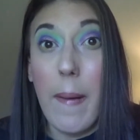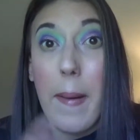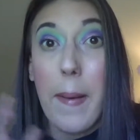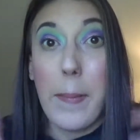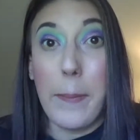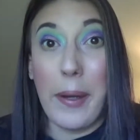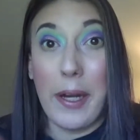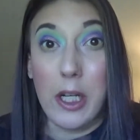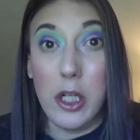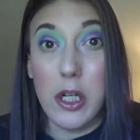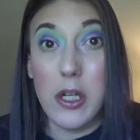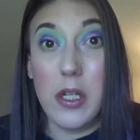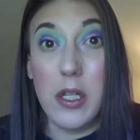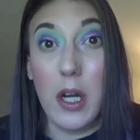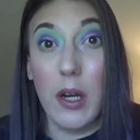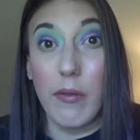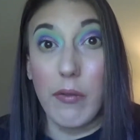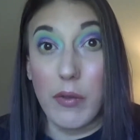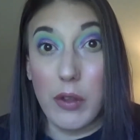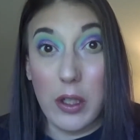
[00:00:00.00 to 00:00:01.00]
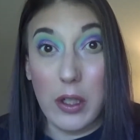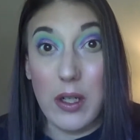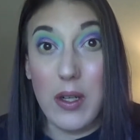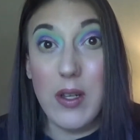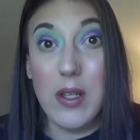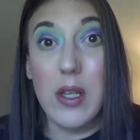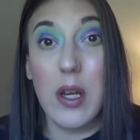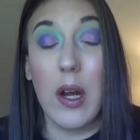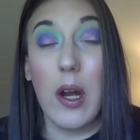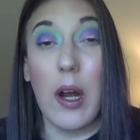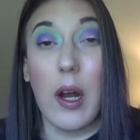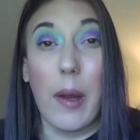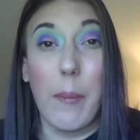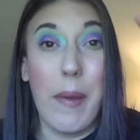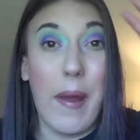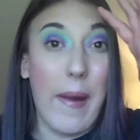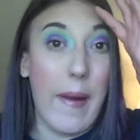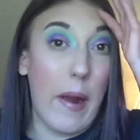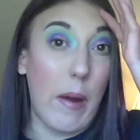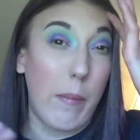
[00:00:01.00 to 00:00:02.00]
pictures of looks
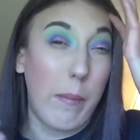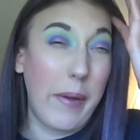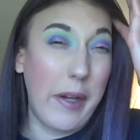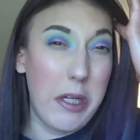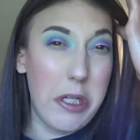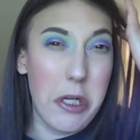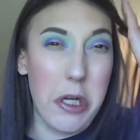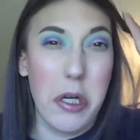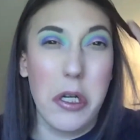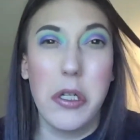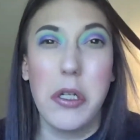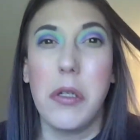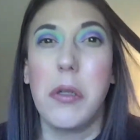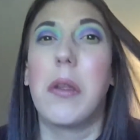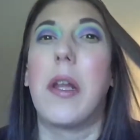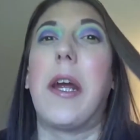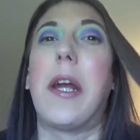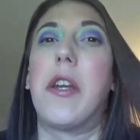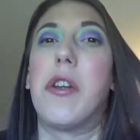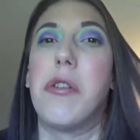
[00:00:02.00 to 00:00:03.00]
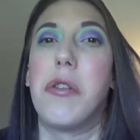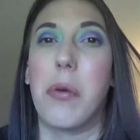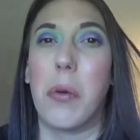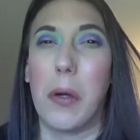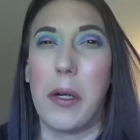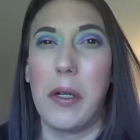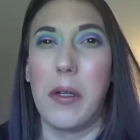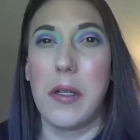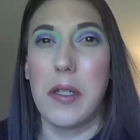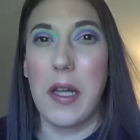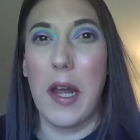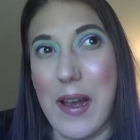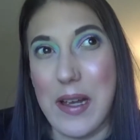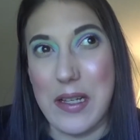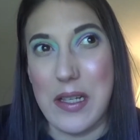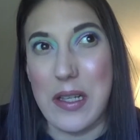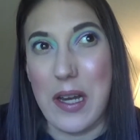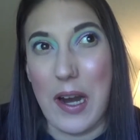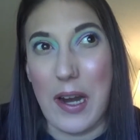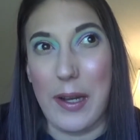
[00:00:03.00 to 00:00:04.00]
and I'll be sure to do like tutorials
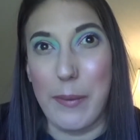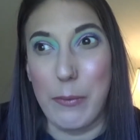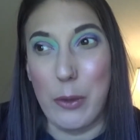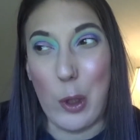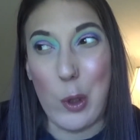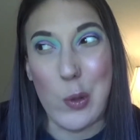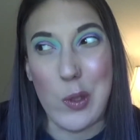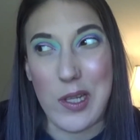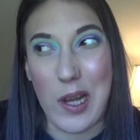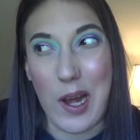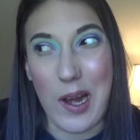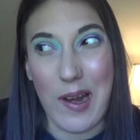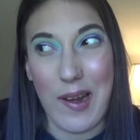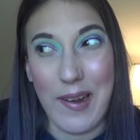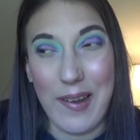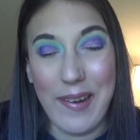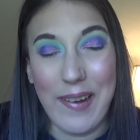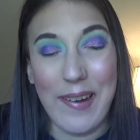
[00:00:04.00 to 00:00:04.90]
as time goes on.